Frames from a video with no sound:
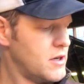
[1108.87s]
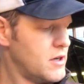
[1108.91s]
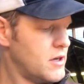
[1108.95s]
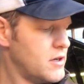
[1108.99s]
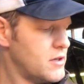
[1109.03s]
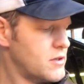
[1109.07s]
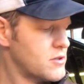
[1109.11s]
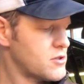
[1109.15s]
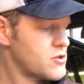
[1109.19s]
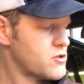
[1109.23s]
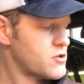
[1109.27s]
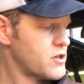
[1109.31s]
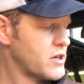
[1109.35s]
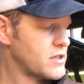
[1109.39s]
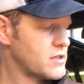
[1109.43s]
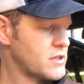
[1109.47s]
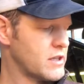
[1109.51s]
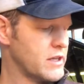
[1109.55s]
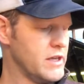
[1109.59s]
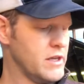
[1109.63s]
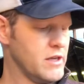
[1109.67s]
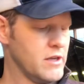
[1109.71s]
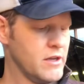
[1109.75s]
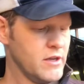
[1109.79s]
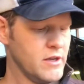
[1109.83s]

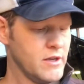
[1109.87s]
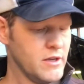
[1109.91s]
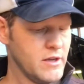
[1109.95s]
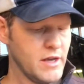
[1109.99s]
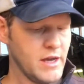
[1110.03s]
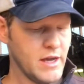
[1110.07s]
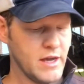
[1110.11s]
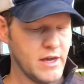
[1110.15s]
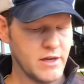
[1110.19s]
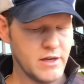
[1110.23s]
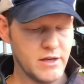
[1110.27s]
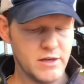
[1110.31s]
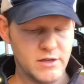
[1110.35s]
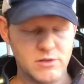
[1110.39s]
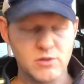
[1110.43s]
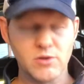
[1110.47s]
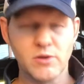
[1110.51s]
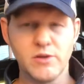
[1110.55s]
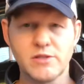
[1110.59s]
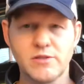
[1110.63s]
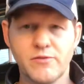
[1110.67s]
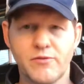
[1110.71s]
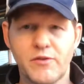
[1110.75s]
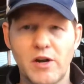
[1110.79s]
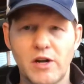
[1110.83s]
strictly. And so
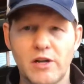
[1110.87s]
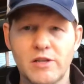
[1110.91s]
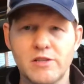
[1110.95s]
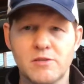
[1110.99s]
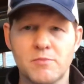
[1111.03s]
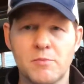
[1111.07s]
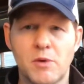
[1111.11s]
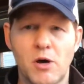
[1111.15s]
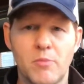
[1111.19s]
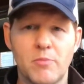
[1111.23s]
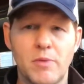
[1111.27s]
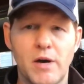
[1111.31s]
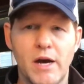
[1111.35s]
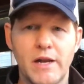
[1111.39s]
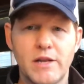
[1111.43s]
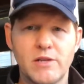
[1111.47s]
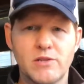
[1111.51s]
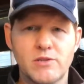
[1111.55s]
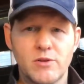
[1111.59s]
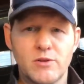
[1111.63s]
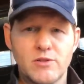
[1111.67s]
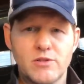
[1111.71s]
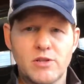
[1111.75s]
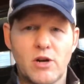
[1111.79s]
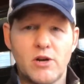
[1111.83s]
it's a fairly small body,
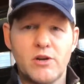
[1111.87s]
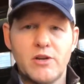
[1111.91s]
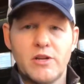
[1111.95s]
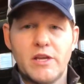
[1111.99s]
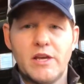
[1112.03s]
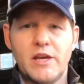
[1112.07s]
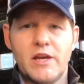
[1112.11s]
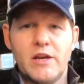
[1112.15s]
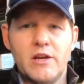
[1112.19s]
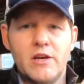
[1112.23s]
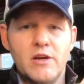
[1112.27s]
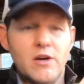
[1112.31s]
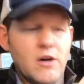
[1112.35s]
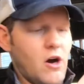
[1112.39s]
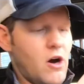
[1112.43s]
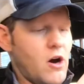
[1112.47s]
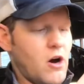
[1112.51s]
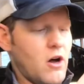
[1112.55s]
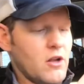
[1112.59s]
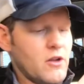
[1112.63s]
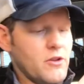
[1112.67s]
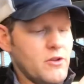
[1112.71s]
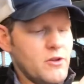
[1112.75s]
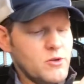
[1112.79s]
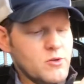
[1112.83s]
so it's hard to get
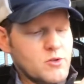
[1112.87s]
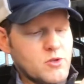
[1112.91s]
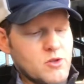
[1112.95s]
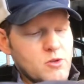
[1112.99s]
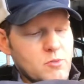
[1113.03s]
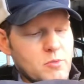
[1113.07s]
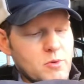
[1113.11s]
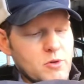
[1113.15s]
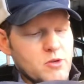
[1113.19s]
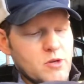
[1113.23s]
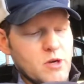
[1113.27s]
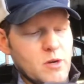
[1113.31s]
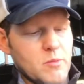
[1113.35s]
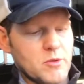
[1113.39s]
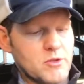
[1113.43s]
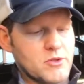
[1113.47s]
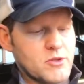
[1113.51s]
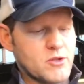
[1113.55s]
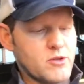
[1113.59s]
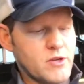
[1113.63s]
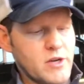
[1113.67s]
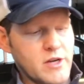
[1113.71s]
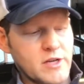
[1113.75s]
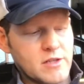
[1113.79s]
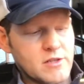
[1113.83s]
all of those super treble
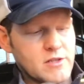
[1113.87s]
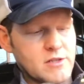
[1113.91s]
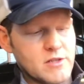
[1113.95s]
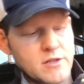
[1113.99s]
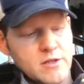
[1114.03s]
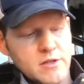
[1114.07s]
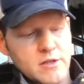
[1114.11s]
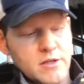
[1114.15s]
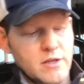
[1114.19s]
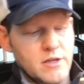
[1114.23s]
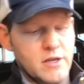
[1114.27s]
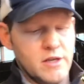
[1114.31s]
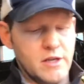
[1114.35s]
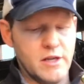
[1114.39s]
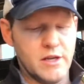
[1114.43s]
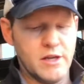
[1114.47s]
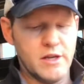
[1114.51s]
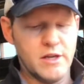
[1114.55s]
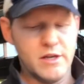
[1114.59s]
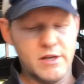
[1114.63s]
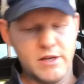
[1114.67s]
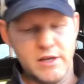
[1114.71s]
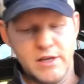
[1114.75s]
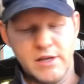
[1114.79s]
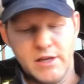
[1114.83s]
strings in
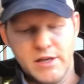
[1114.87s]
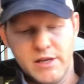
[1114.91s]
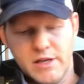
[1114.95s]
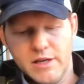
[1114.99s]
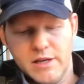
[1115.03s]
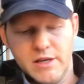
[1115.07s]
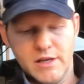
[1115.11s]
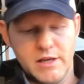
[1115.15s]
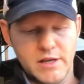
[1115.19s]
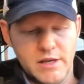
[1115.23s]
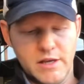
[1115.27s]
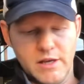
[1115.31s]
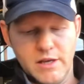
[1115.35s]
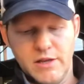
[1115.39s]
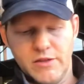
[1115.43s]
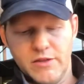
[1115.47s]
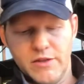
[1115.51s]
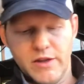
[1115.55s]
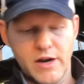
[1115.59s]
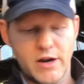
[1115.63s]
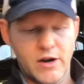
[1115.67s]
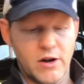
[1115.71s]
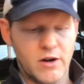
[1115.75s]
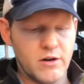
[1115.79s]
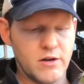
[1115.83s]

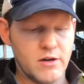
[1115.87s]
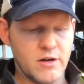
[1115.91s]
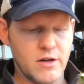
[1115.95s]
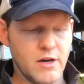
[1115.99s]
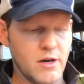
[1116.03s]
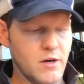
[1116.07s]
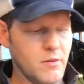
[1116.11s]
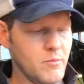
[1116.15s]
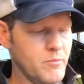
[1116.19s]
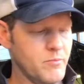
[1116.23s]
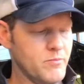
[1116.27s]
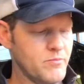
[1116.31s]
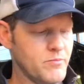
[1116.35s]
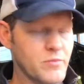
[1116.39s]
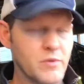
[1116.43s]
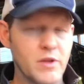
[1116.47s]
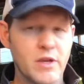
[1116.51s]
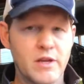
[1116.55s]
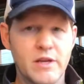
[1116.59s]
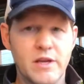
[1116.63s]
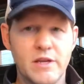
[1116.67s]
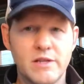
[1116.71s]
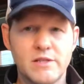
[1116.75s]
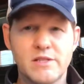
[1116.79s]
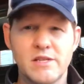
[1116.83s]
there.
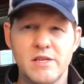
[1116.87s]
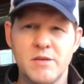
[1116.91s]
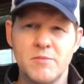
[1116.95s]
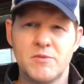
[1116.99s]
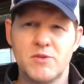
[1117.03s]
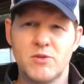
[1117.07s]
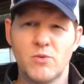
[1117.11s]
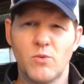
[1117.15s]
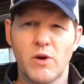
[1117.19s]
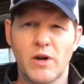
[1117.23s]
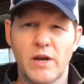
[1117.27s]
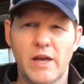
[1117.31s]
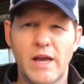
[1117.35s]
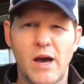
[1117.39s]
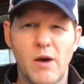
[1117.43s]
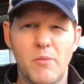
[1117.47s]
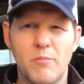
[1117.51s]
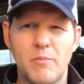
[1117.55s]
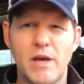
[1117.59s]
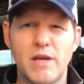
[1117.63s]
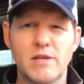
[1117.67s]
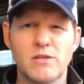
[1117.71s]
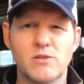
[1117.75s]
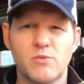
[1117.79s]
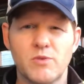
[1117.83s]
It seemed to work out
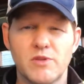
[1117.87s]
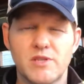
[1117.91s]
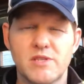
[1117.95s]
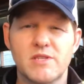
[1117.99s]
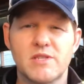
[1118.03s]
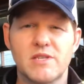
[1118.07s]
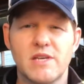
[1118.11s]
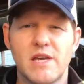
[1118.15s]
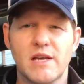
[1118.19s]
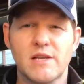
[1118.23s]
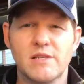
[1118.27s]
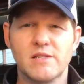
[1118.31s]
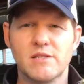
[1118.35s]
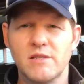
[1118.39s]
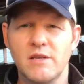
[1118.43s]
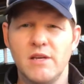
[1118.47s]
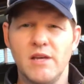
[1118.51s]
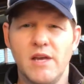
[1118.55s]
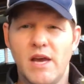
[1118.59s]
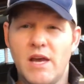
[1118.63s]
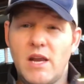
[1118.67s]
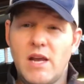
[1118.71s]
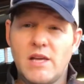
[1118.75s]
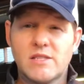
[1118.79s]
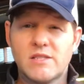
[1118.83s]
best with 6,
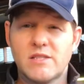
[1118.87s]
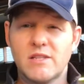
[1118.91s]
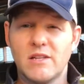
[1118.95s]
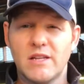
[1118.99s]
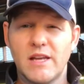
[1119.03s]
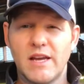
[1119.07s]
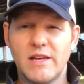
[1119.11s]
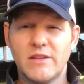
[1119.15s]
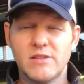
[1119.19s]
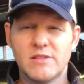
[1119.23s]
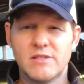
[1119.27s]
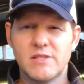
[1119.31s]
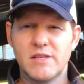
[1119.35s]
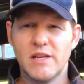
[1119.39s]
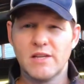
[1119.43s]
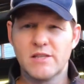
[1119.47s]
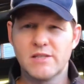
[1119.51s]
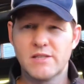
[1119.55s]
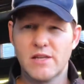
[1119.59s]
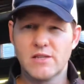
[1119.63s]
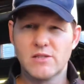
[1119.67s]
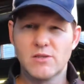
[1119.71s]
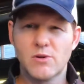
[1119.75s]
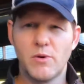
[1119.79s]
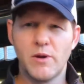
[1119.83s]
and I still like the 6.
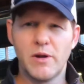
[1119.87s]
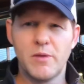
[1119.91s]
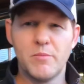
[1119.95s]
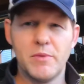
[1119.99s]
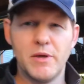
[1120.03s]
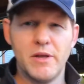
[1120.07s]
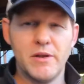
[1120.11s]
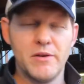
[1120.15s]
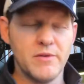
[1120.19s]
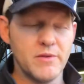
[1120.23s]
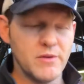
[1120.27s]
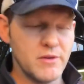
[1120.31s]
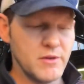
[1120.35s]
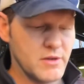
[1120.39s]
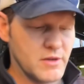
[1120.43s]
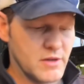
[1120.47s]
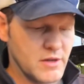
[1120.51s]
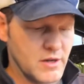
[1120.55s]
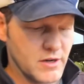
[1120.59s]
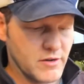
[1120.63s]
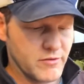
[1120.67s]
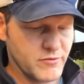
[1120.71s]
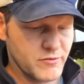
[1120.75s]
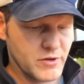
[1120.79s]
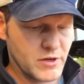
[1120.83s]
That's quite a bit
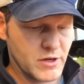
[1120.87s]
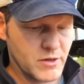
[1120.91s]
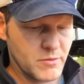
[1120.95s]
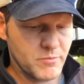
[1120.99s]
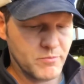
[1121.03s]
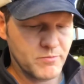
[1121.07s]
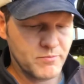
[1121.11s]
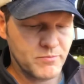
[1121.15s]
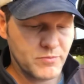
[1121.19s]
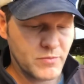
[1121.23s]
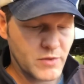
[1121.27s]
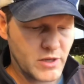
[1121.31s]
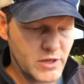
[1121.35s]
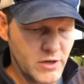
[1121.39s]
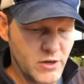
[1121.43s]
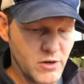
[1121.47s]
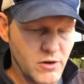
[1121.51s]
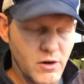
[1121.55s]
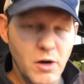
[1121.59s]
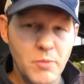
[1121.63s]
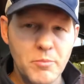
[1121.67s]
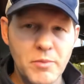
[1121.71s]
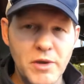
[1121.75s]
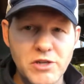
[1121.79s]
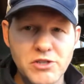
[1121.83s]
of
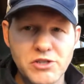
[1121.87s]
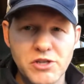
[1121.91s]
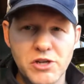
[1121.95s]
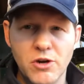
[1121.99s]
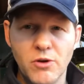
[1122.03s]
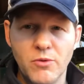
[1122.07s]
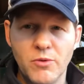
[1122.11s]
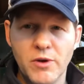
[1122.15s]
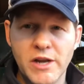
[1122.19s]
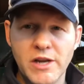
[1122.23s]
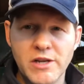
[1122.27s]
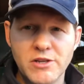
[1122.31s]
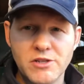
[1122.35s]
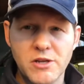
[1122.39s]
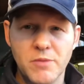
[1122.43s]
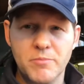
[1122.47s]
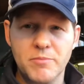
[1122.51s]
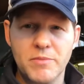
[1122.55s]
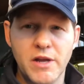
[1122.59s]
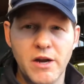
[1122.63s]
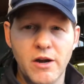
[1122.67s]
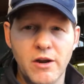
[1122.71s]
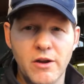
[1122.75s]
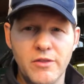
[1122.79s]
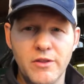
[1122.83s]
arpeggio range up
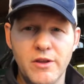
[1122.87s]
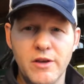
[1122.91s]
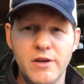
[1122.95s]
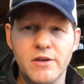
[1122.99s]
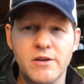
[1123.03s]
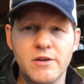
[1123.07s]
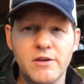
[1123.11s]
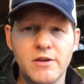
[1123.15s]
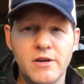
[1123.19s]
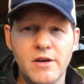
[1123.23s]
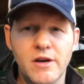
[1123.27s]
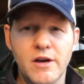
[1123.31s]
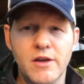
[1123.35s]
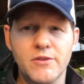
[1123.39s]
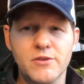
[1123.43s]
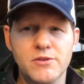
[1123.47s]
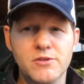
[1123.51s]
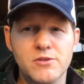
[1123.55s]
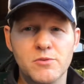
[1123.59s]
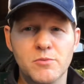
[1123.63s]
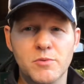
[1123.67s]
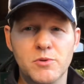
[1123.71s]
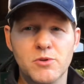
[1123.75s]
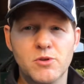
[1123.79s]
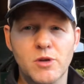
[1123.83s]
there on the
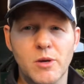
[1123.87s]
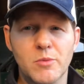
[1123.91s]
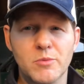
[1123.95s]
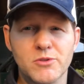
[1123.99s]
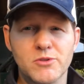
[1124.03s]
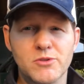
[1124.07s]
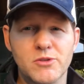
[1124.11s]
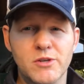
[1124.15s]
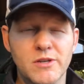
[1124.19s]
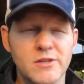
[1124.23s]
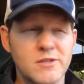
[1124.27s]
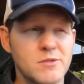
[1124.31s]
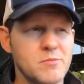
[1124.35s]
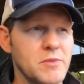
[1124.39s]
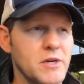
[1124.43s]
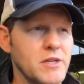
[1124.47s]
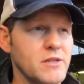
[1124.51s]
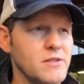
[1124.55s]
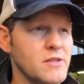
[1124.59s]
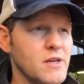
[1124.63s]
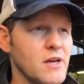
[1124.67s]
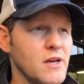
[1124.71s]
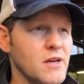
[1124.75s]
super treble strings, but